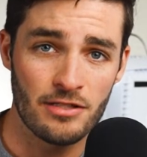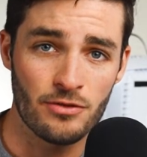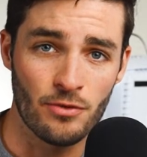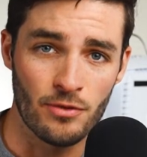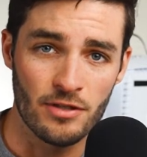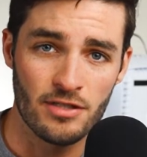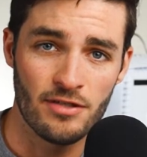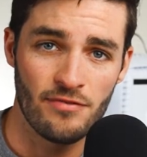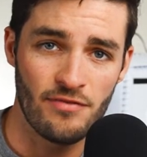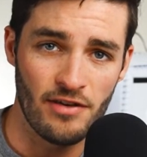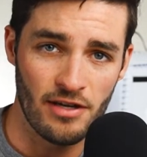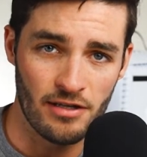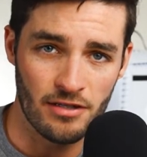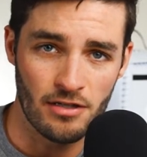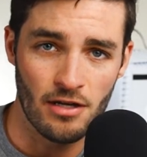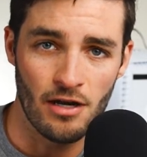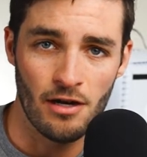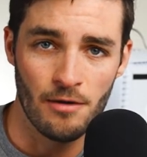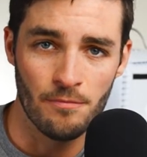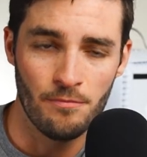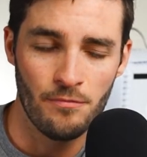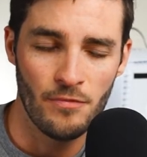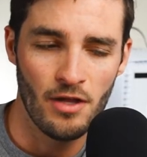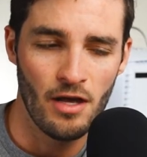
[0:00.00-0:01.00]
source of
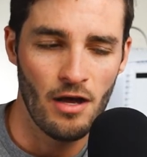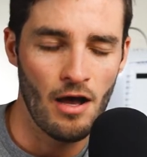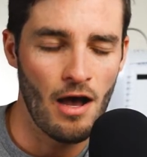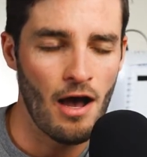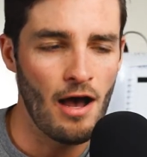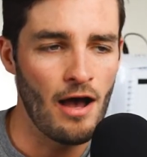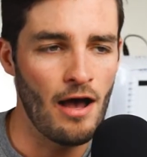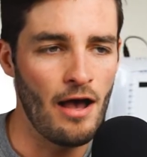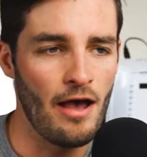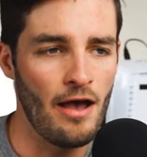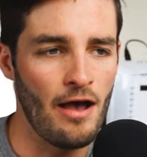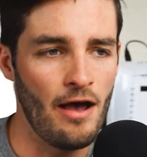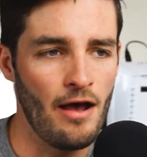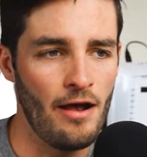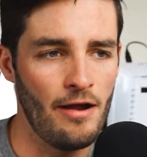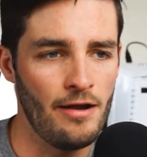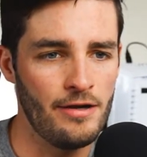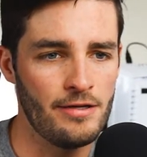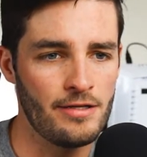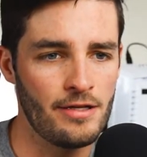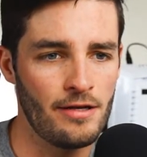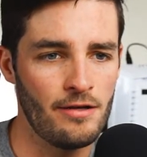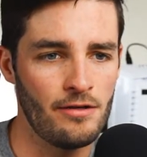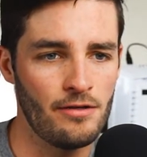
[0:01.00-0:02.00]
income,
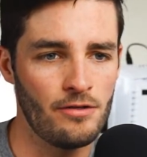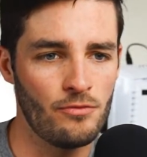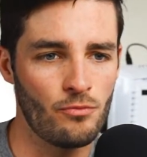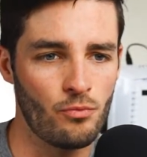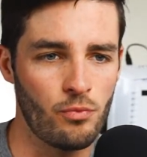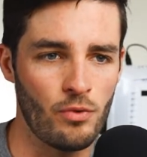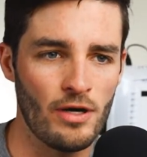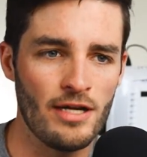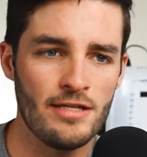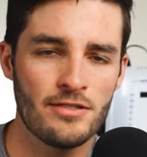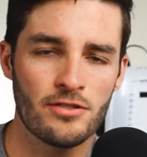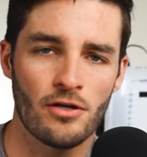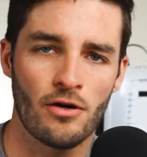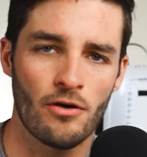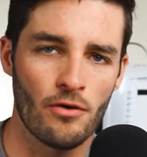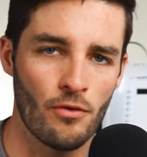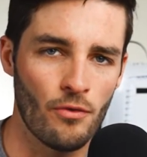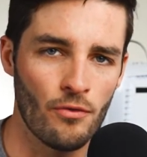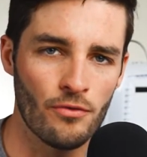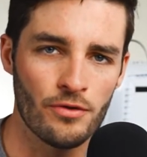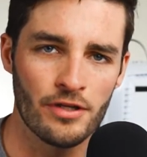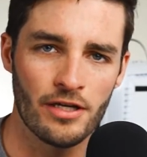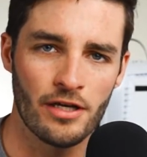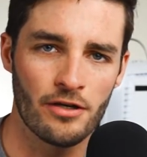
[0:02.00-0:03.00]
and rents are
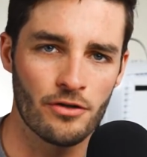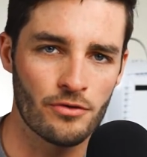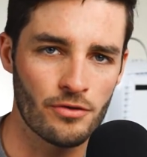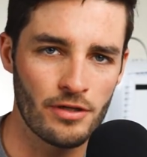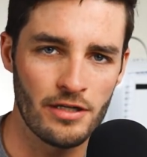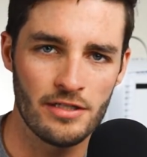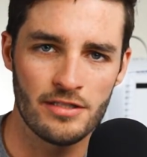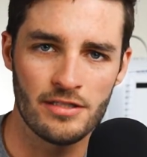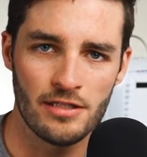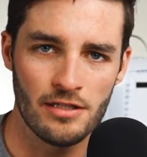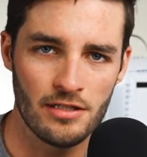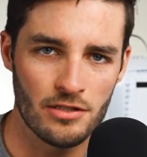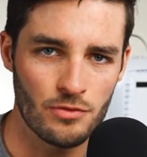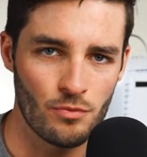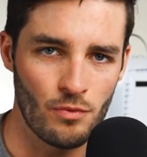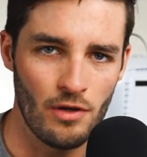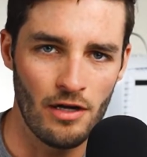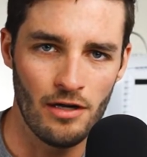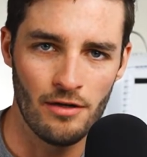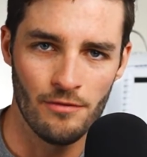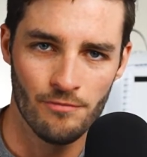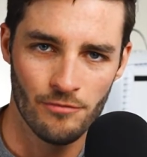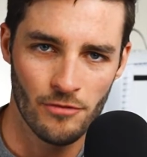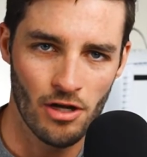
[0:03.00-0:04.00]
only increasing as
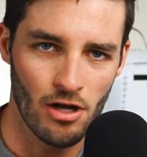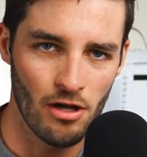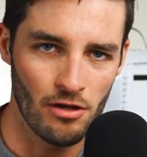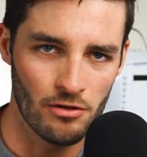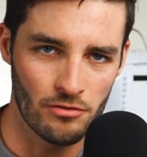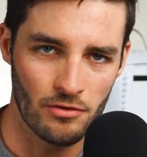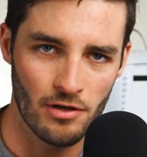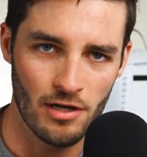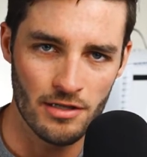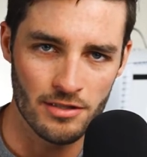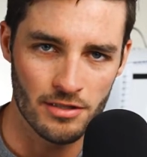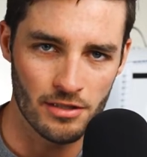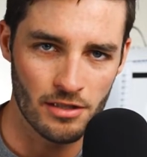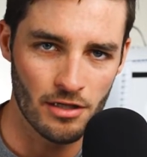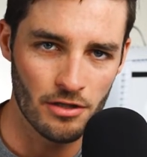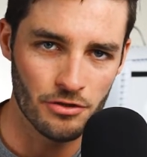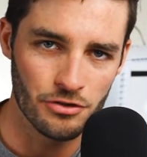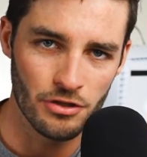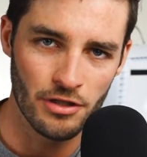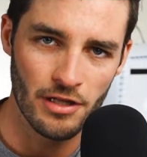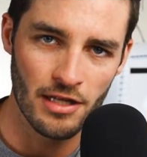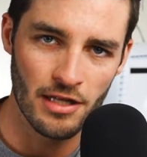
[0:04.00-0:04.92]
well all across the country.